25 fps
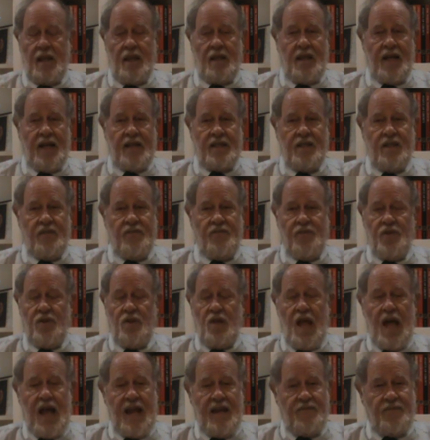elected for
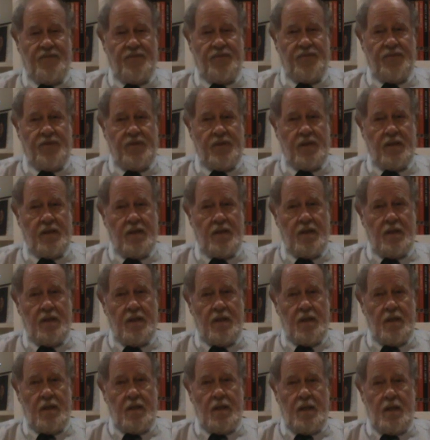life.
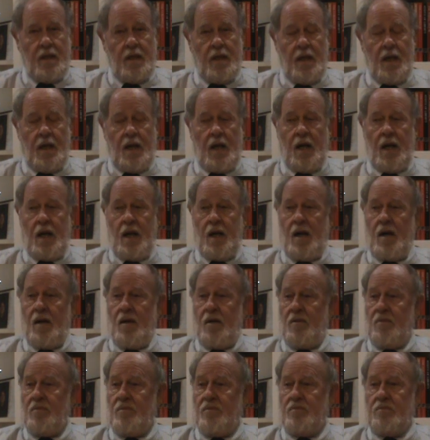
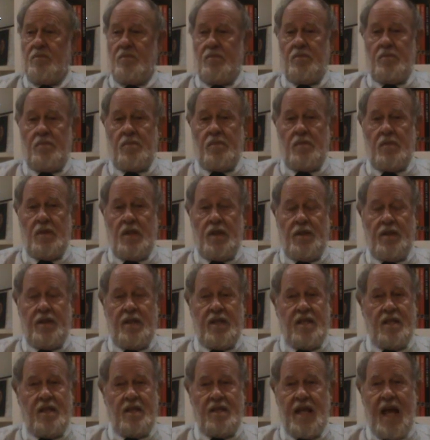
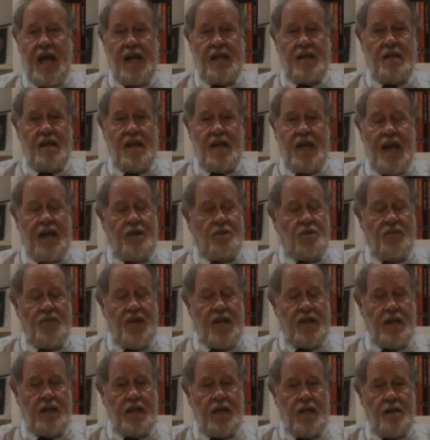That
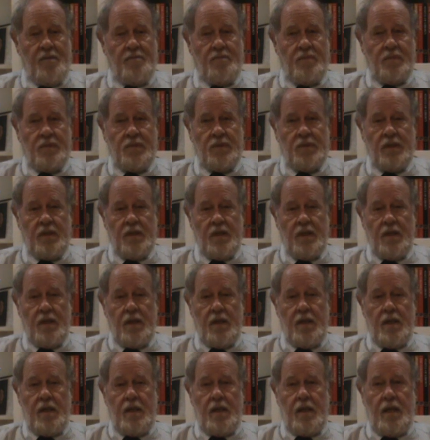aggravated him.
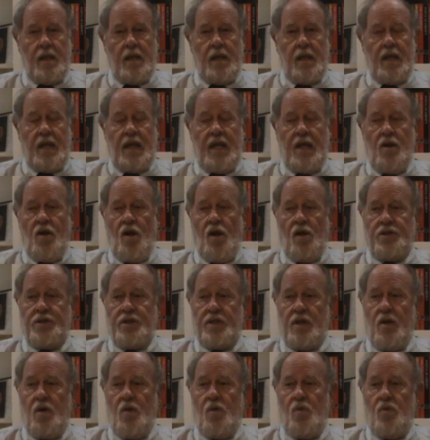He
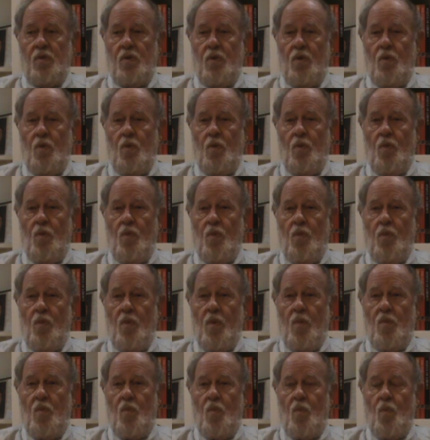also
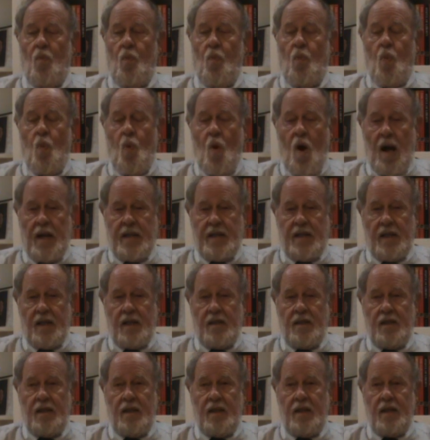
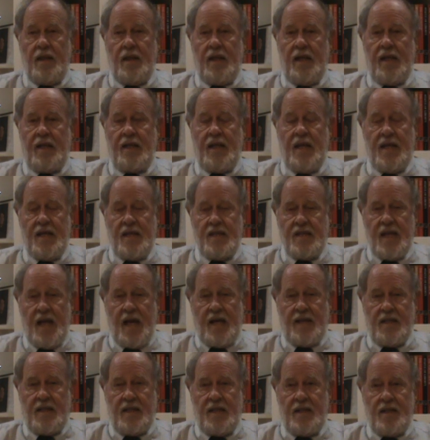wanted, in his
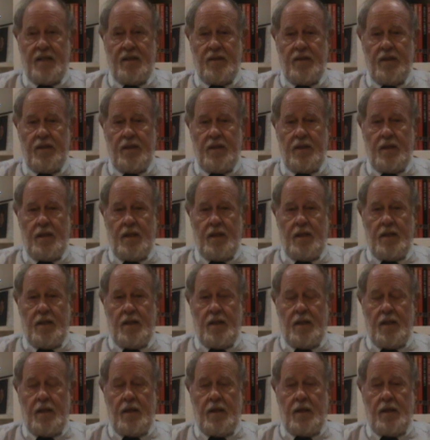idea,
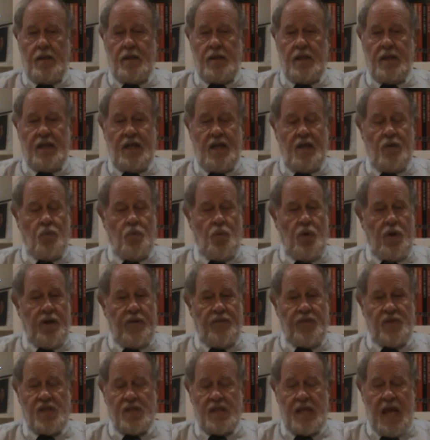to get rid
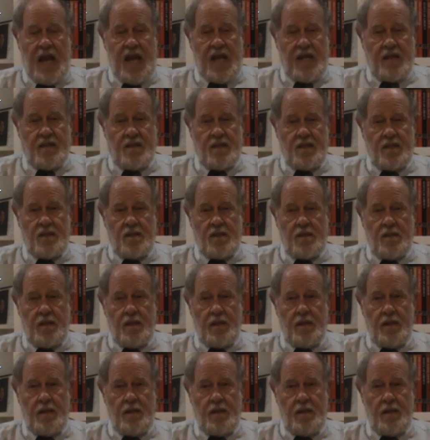of states.